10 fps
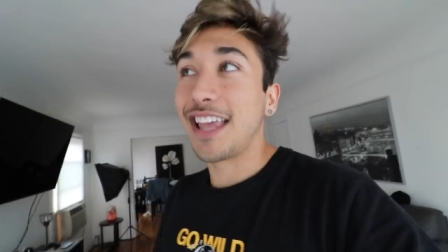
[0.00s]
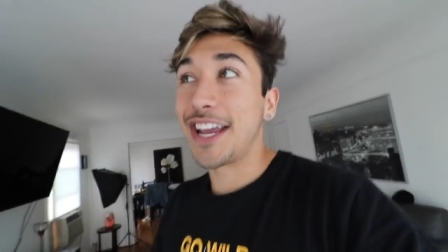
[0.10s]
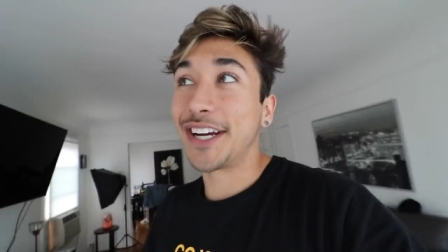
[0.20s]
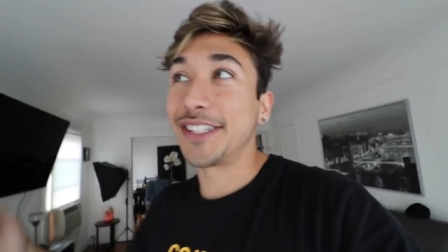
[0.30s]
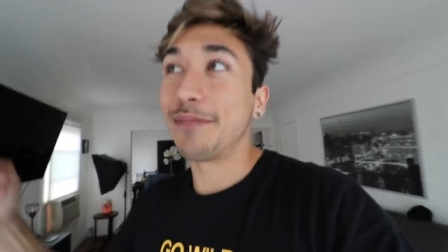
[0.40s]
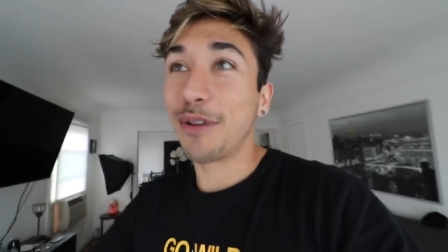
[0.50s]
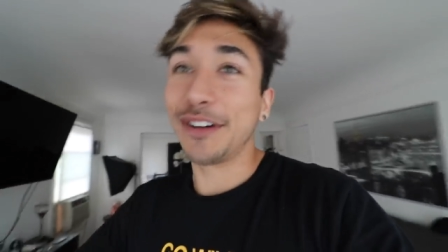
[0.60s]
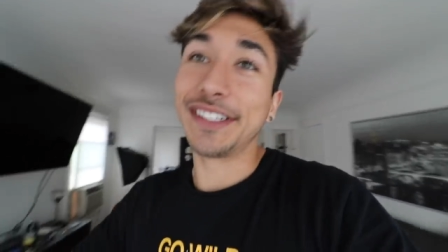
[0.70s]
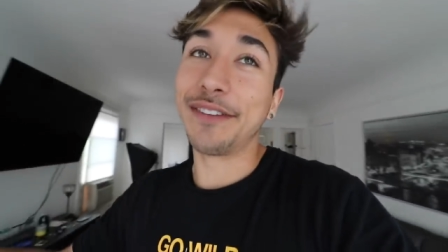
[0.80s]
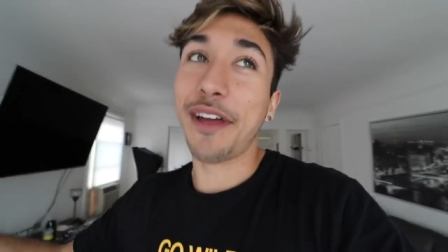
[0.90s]
the Lakers in
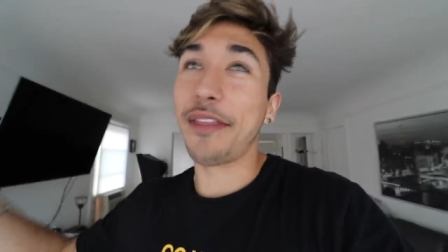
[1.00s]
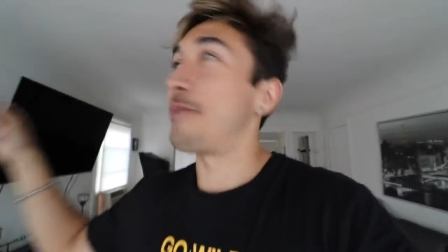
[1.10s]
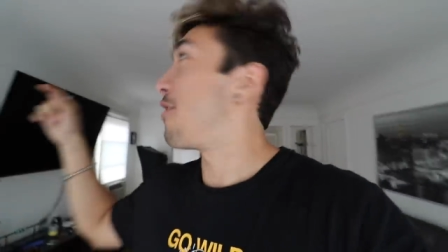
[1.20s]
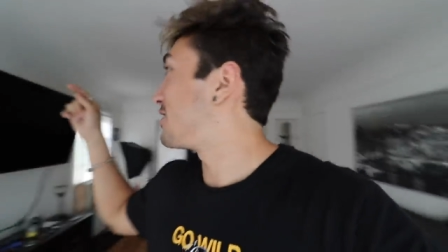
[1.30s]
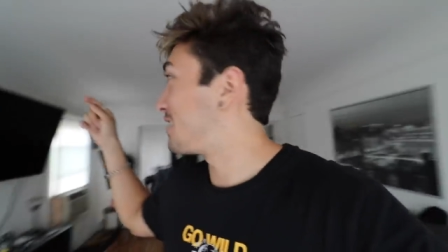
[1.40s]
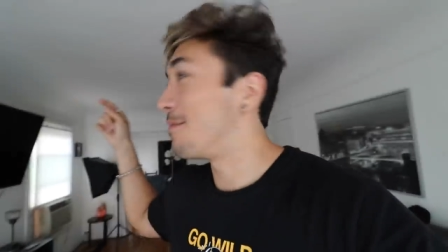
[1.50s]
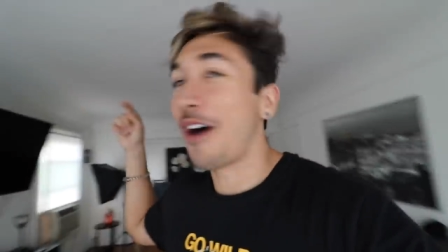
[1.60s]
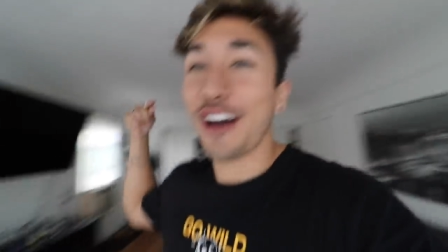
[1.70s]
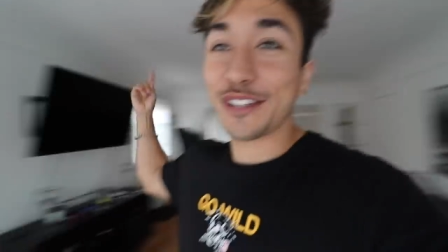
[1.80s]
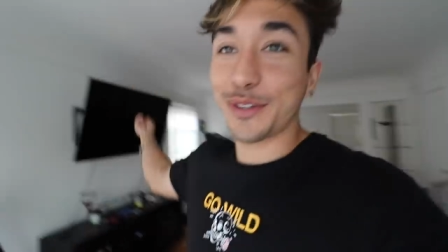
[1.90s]
person rather than watching them
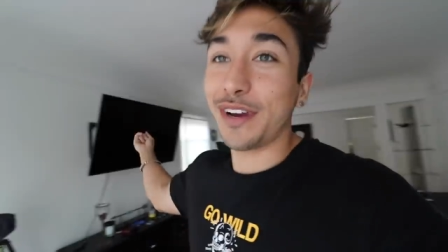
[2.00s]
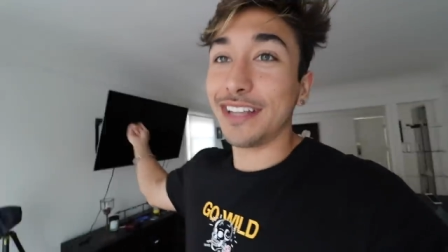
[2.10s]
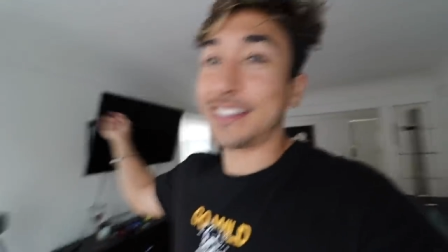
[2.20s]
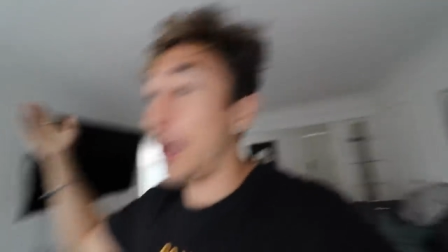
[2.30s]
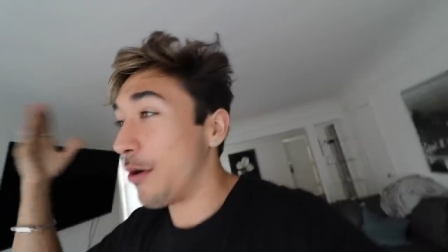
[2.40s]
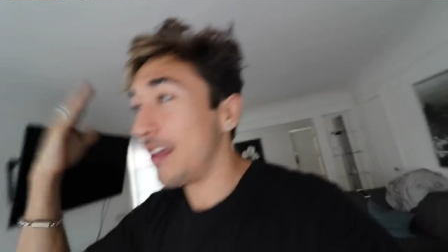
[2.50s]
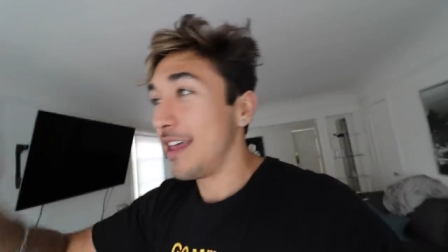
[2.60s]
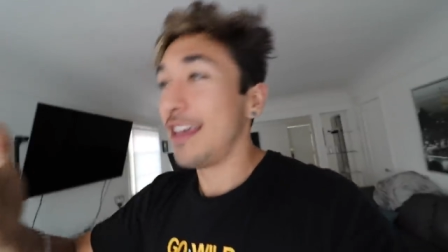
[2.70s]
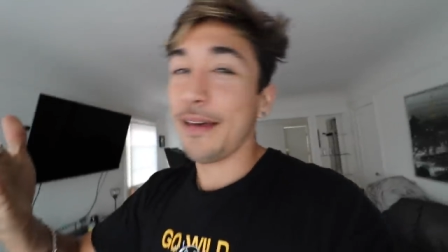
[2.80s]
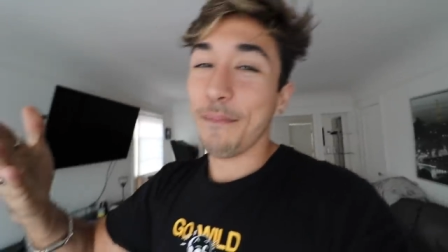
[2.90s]
on a screen. So
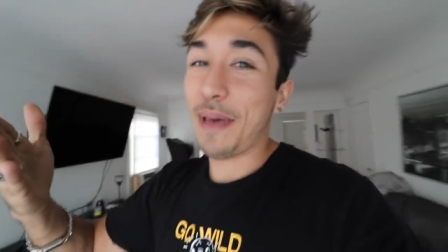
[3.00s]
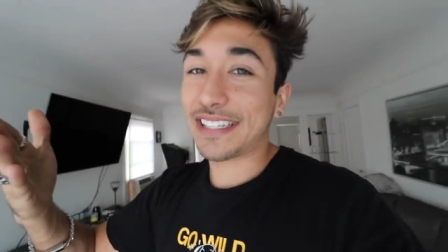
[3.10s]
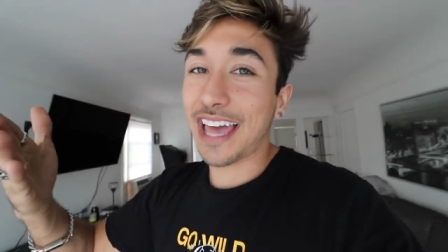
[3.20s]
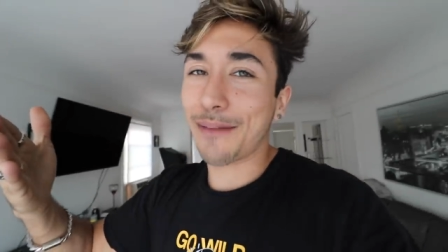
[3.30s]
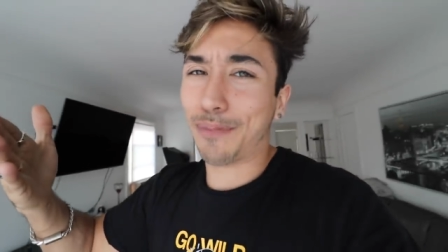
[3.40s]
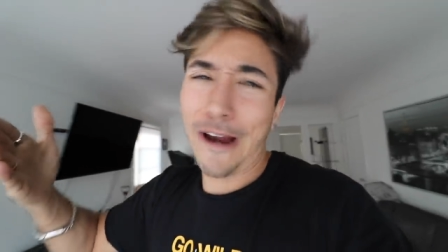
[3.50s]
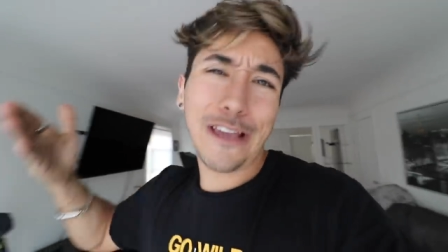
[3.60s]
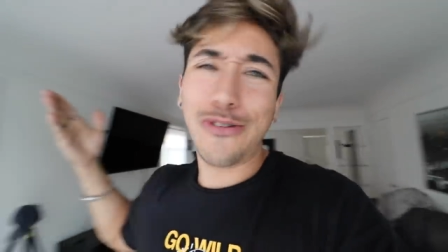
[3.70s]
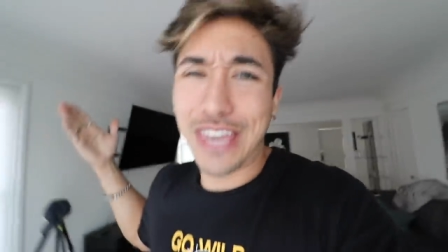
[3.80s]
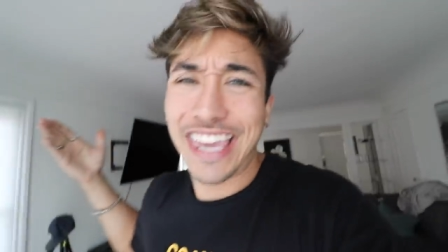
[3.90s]
best kind of
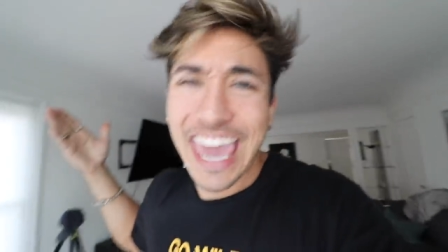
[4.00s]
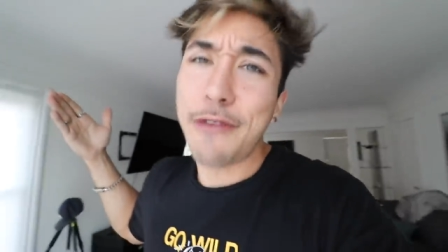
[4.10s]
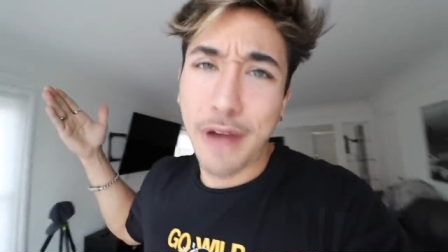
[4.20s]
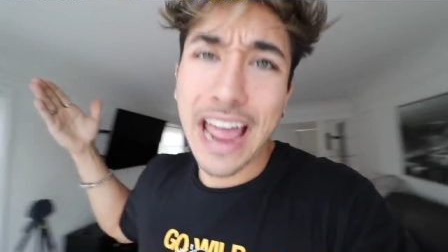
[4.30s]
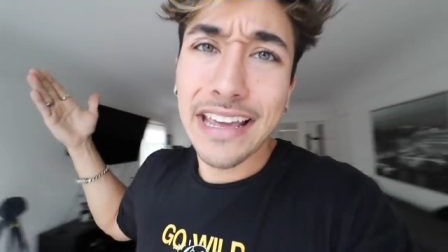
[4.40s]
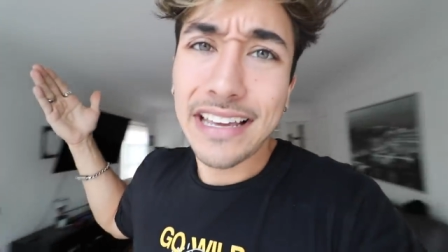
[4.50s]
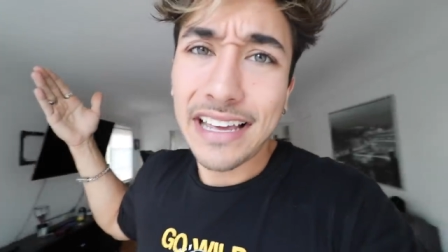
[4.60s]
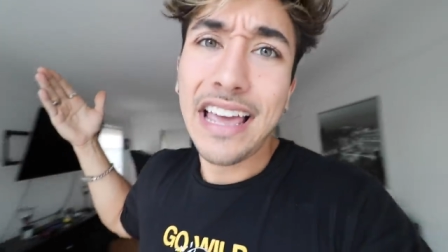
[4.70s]
prank you can get, right?